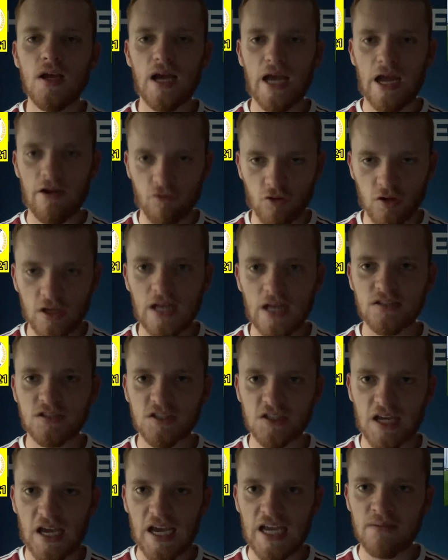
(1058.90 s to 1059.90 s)
error yet
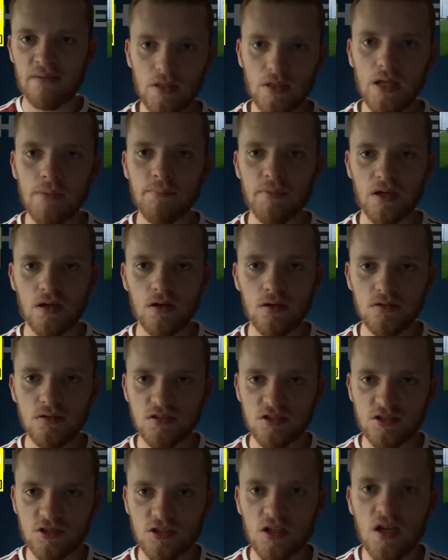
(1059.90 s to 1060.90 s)
again,
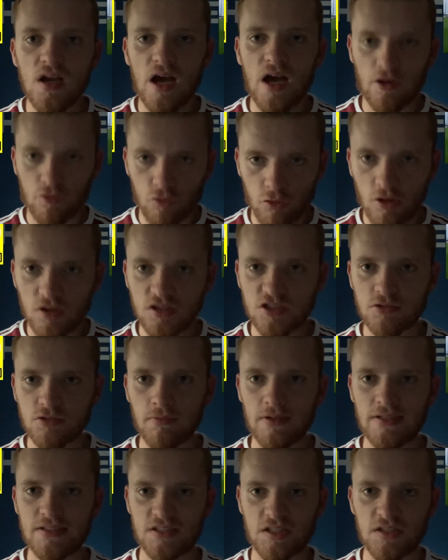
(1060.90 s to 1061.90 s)
because a cross
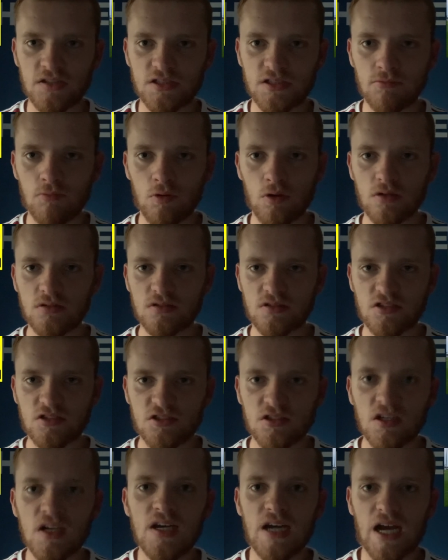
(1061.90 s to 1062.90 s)
went in
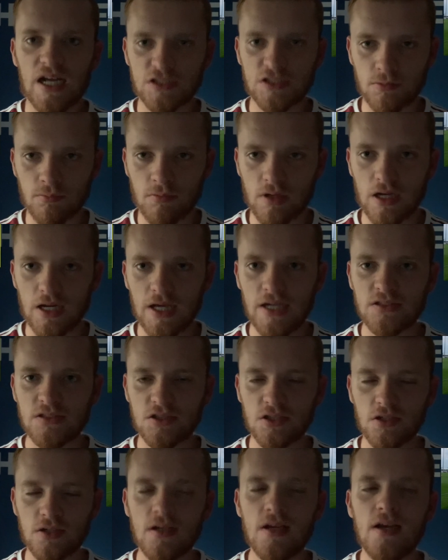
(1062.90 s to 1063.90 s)
towards Adam
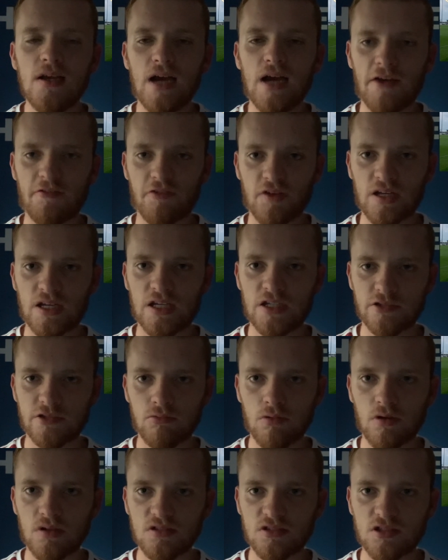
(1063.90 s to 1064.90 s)
Clayton. I think it
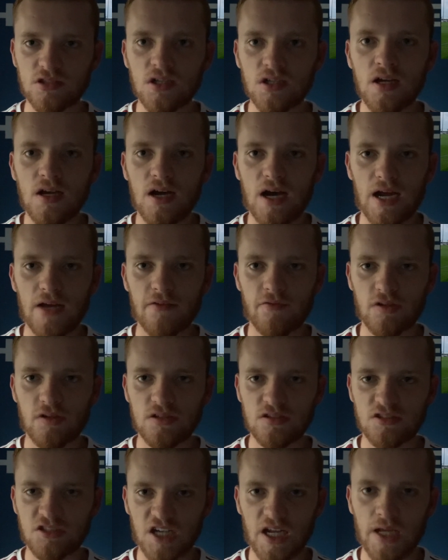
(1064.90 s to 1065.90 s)
was either
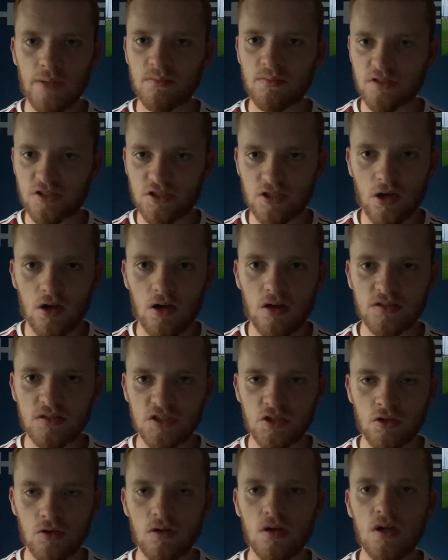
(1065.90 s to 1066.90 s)
James Hardy
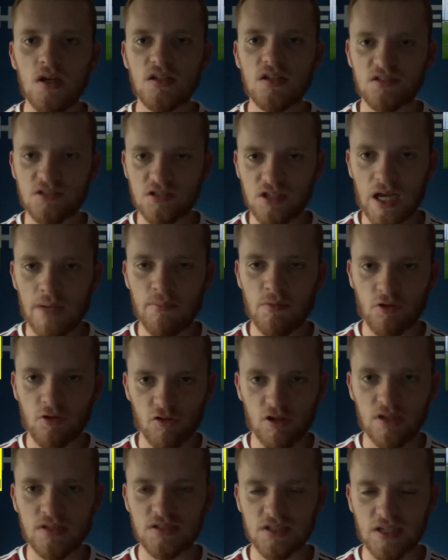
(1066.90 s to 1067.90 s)
or Simon
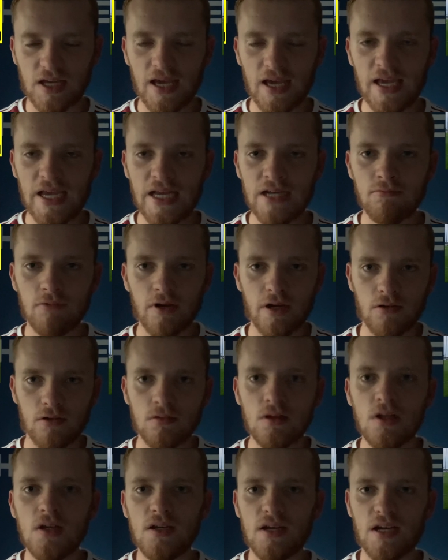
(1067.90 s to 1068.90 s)
Grand again.
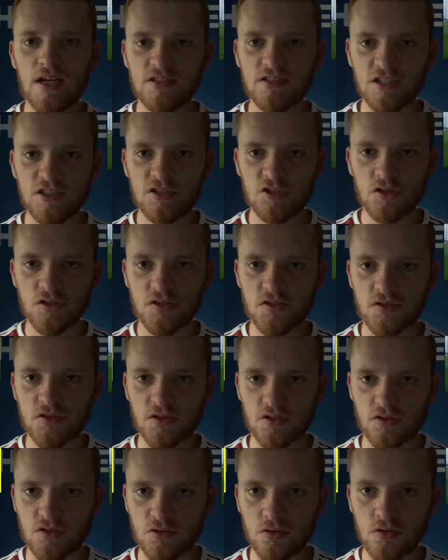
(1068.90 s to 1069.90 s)
Well, they
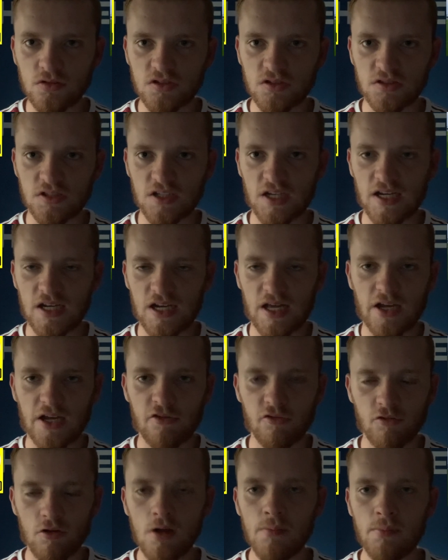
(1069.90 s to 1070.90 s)
just stood there like
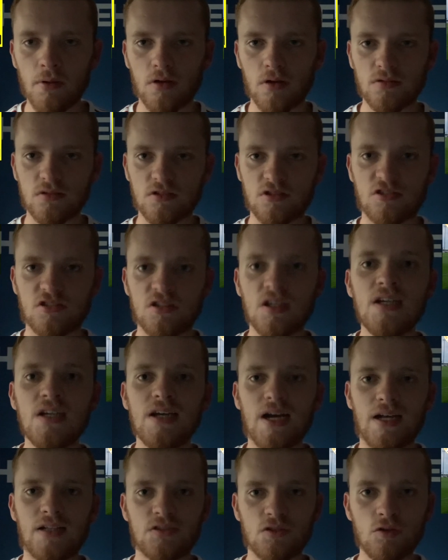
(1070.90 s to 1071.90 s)
robots,
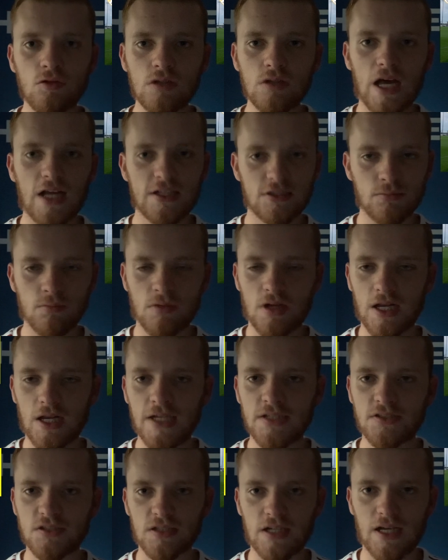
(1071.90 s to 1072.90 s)
and all Adam
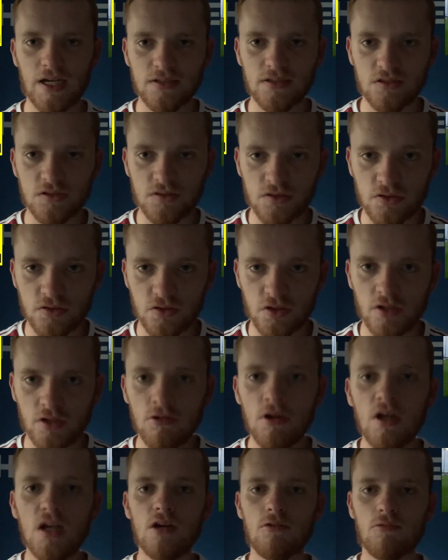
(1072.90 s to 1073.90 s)
Clayton had to
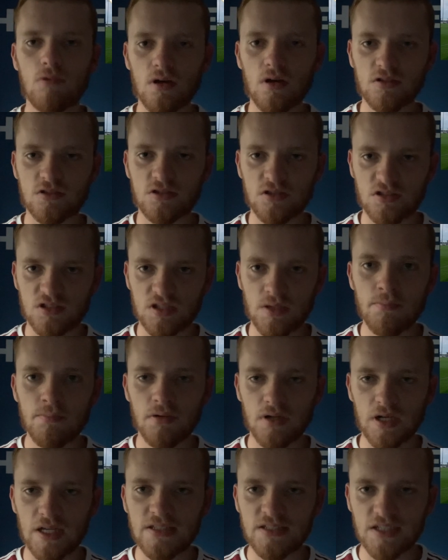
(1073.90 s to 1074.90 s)
do was
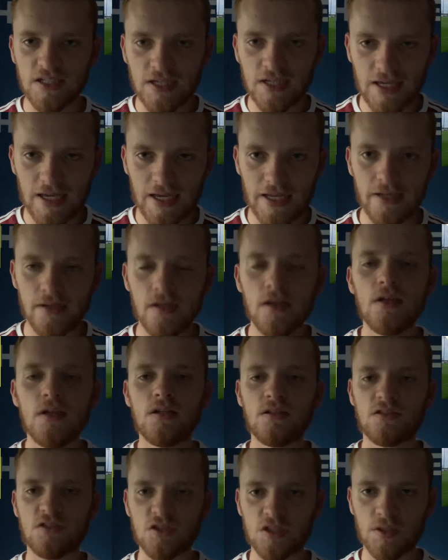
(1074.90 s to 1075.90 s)
simply dink in
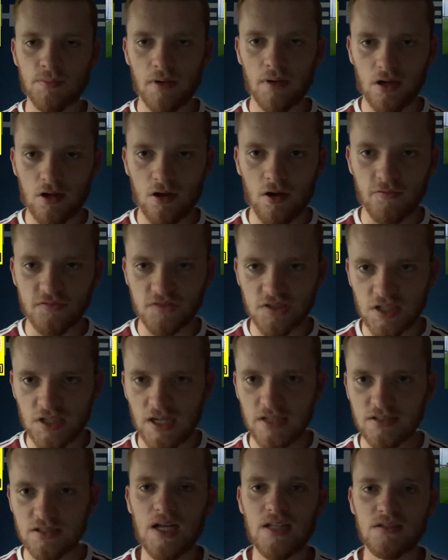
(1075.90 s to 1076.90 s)
to the back of the
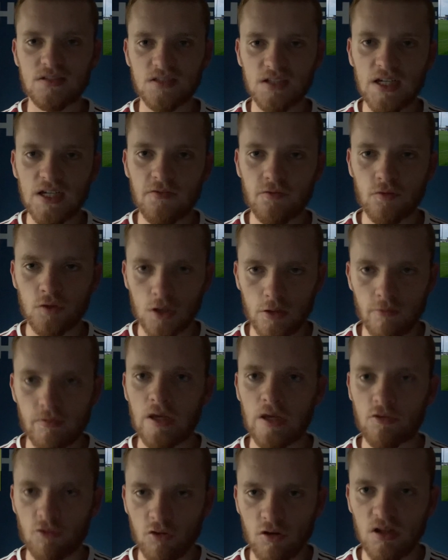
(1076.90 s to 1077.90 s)
net. And even Louis
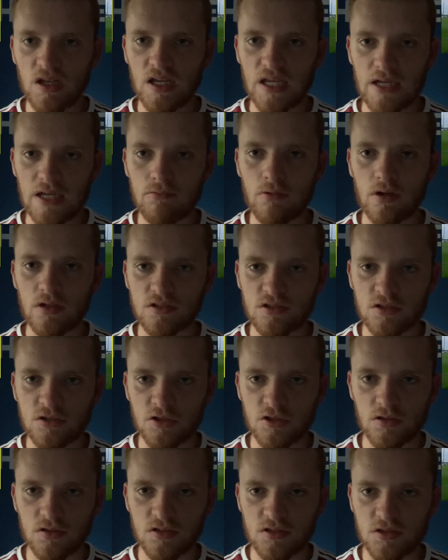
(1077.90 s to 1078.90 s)
Gray, he was
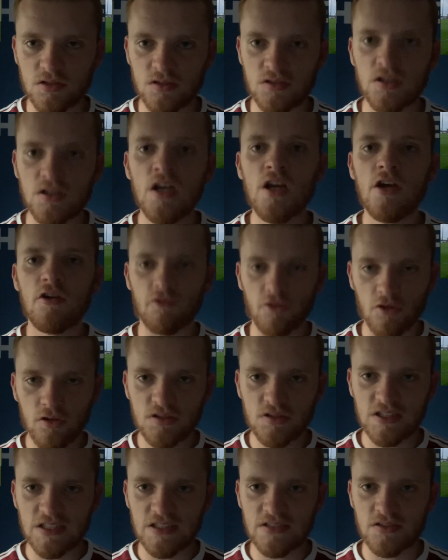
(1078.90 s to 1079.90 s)
just
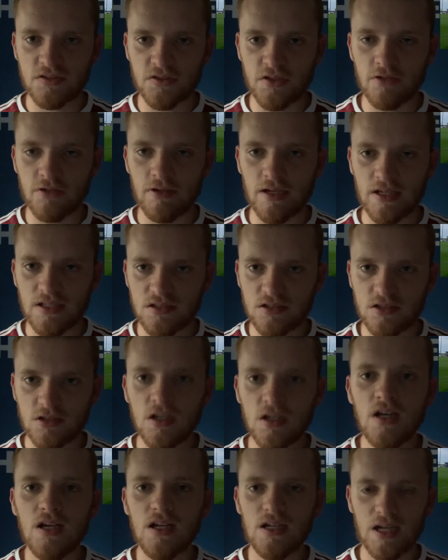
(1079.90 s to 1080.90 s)
rooted to his
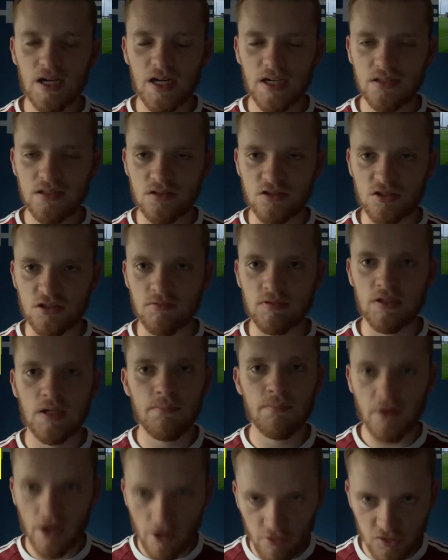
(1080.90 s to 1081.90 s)
lines. So an
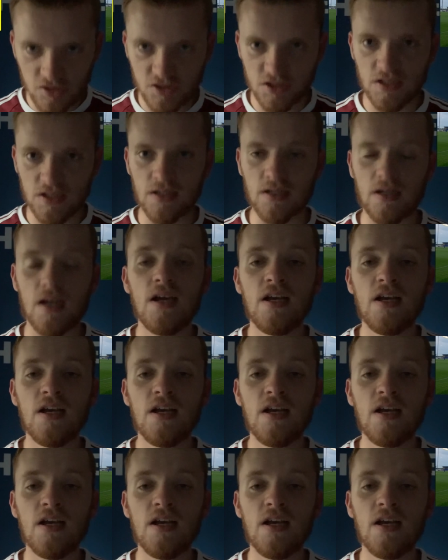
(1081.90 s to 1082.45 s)
embarrassing